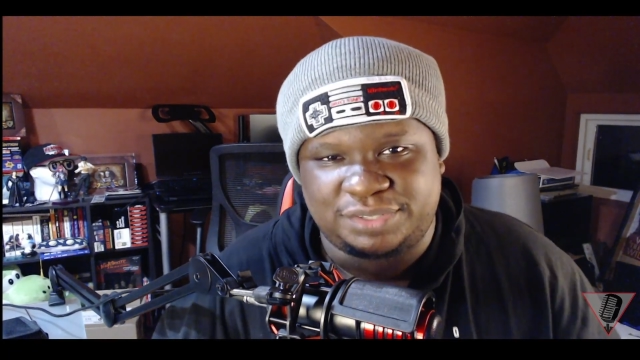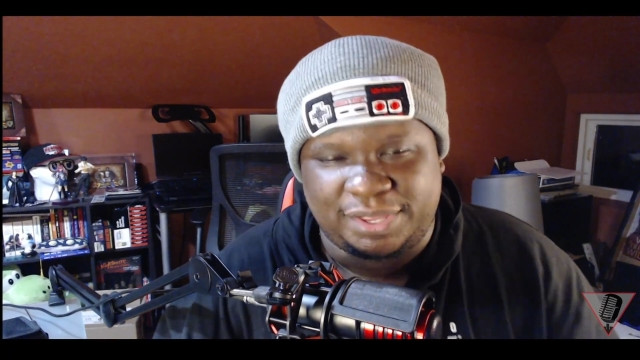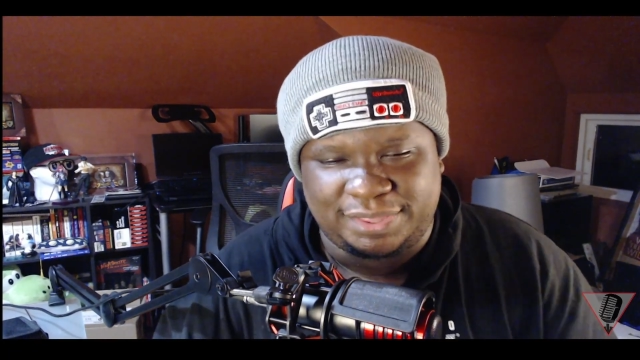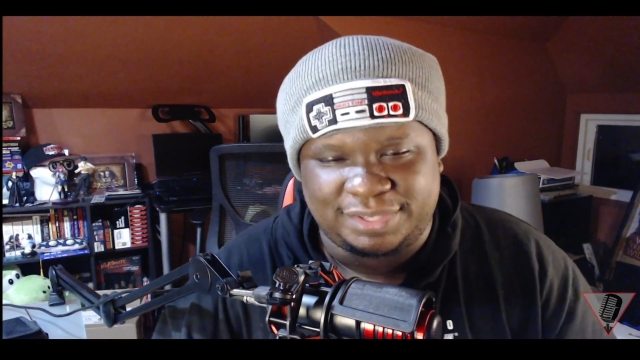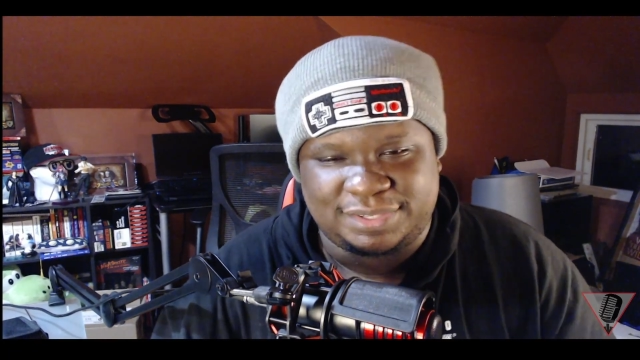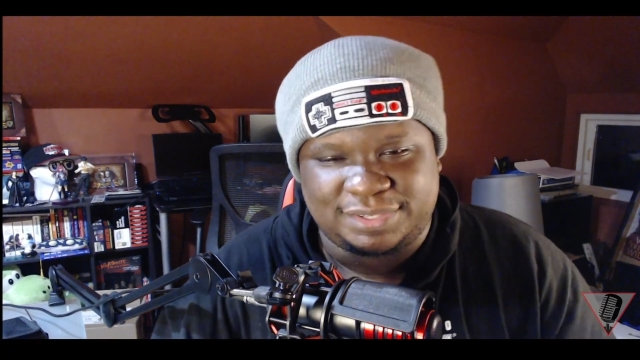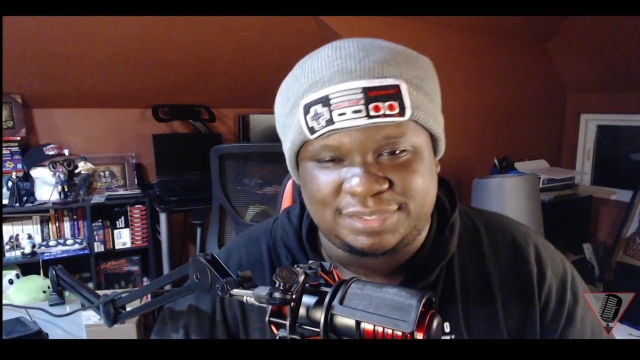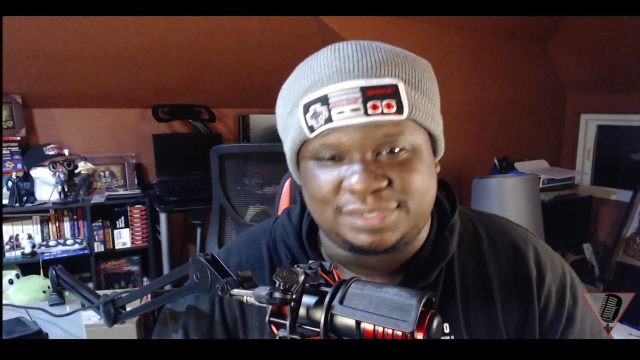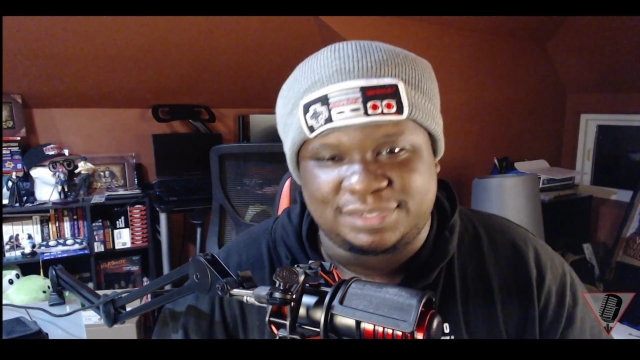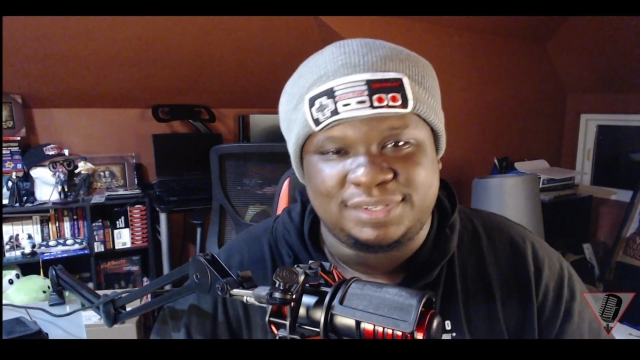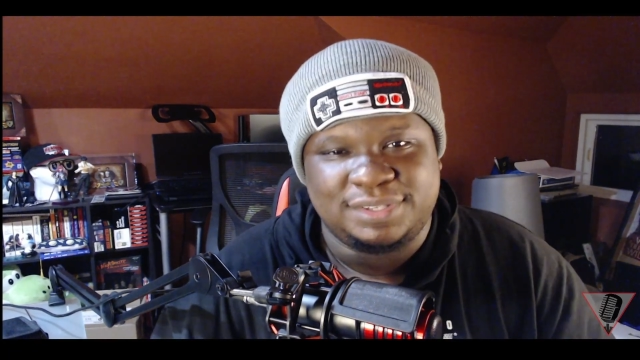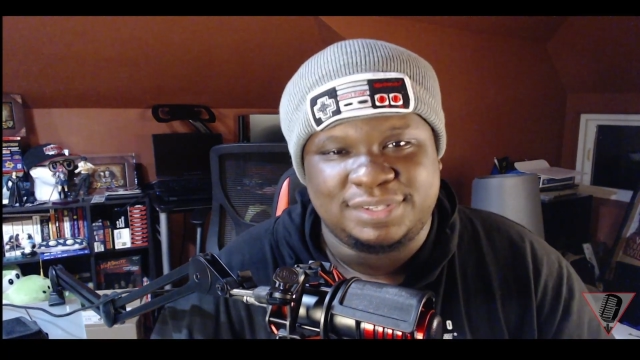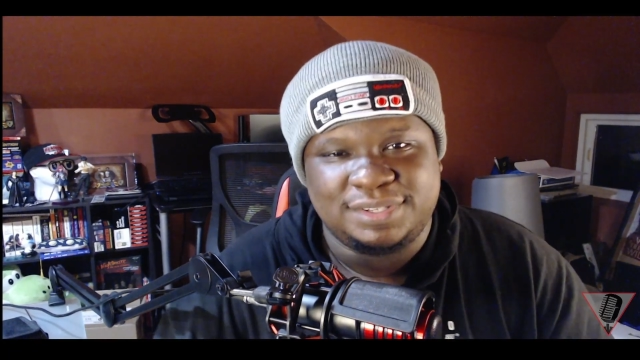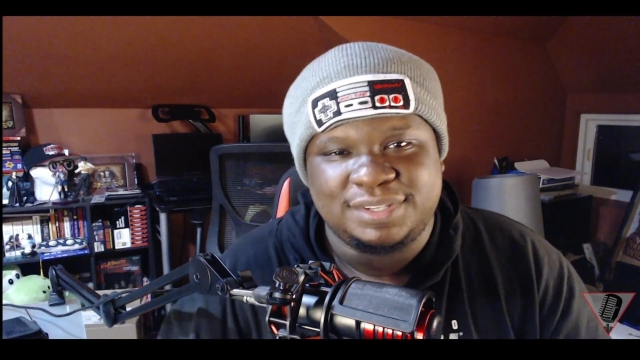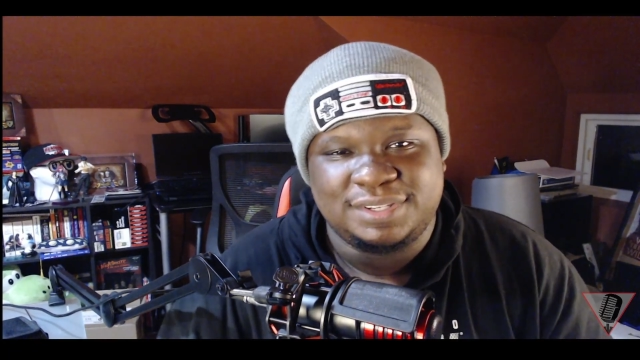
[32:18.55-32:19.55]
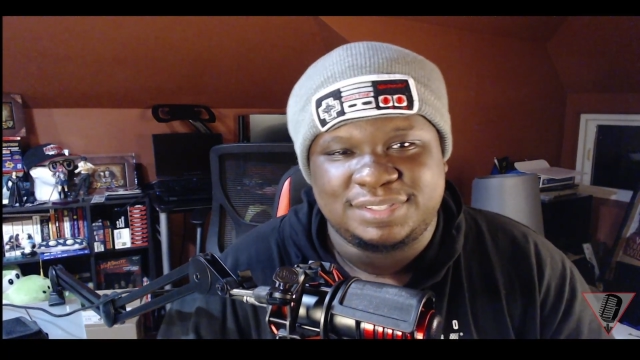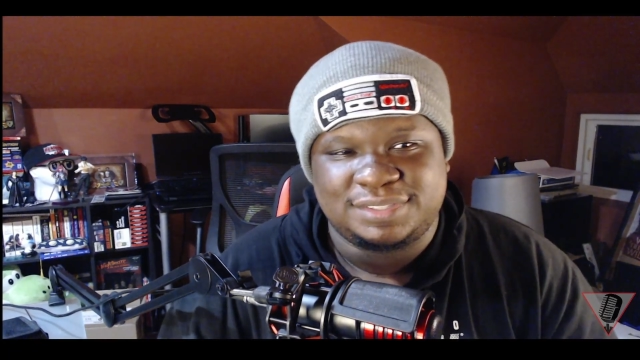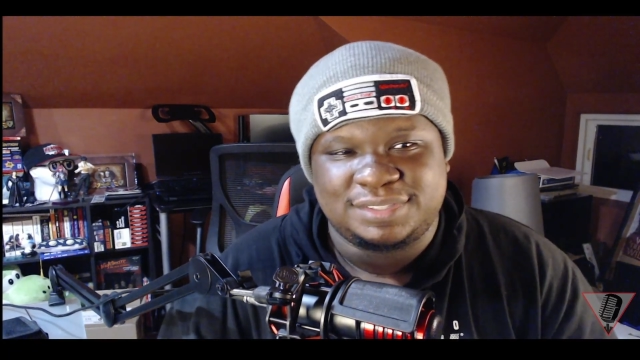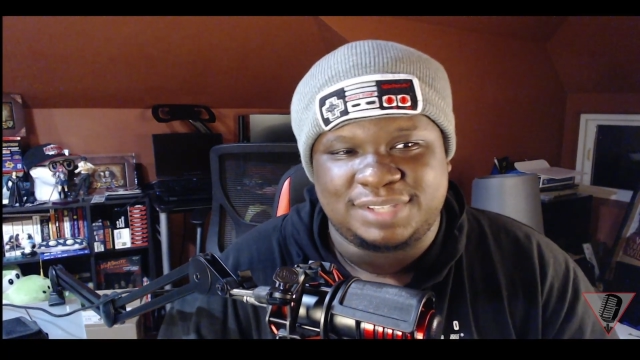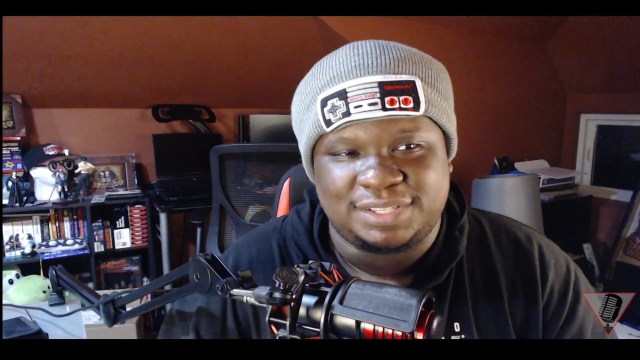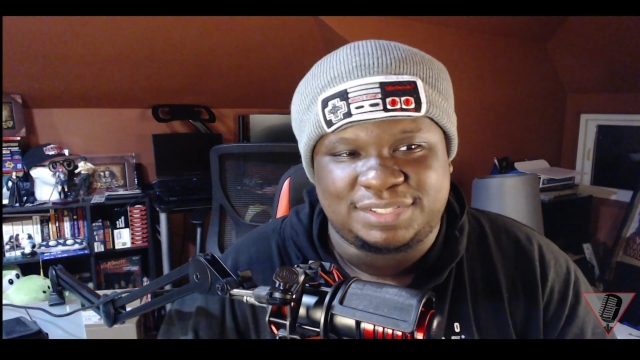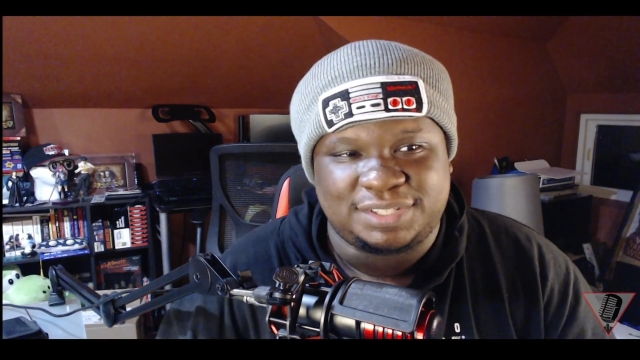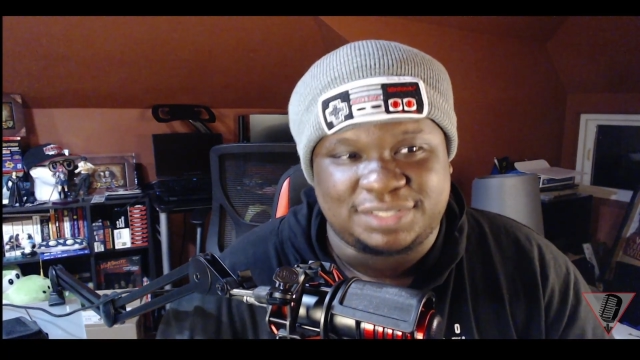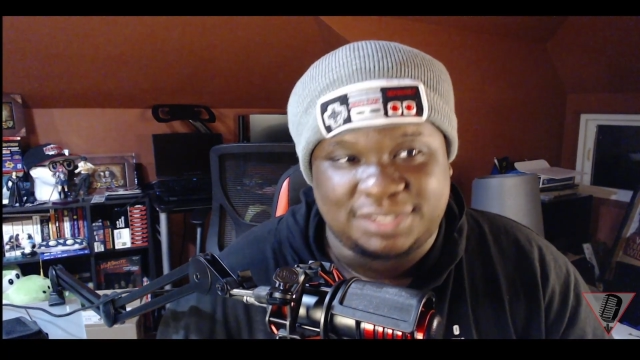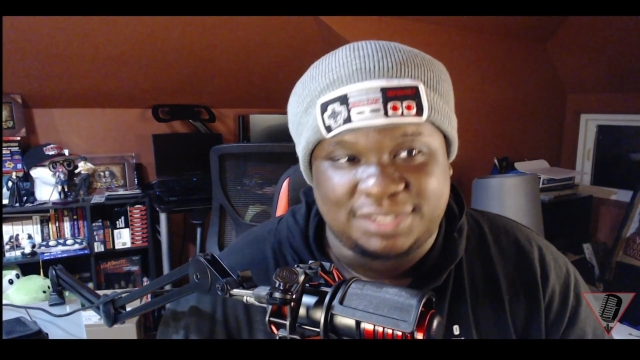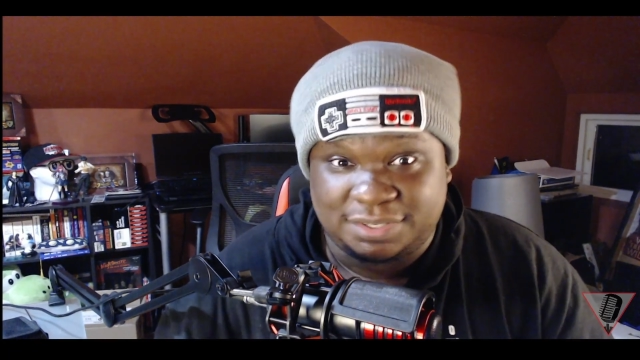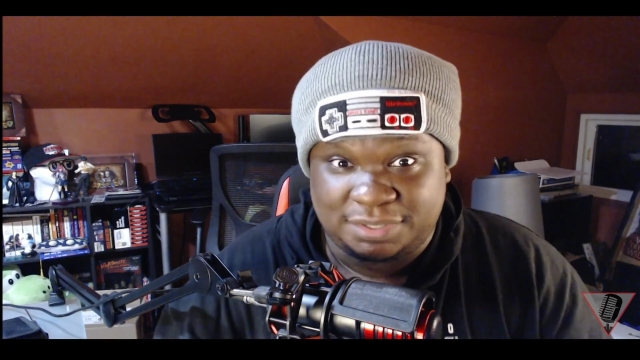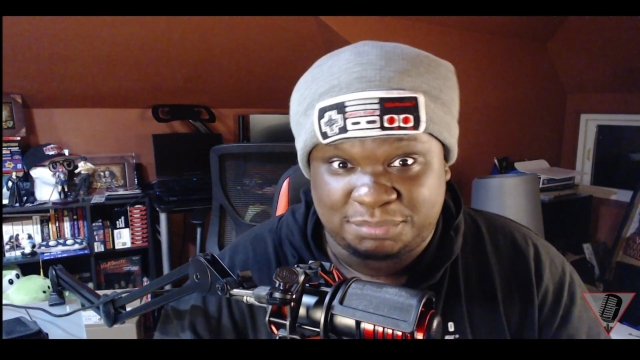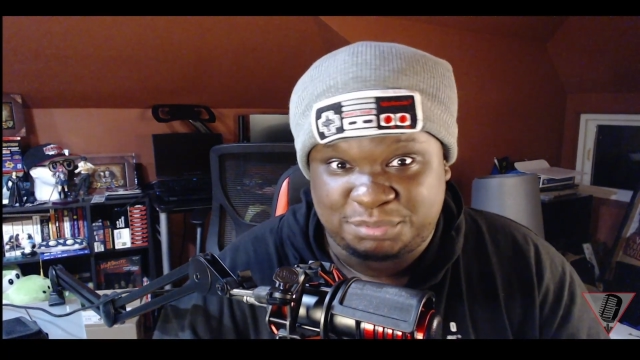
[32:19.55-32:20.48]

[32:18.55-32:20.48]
I think this is a solid TikTok because I'm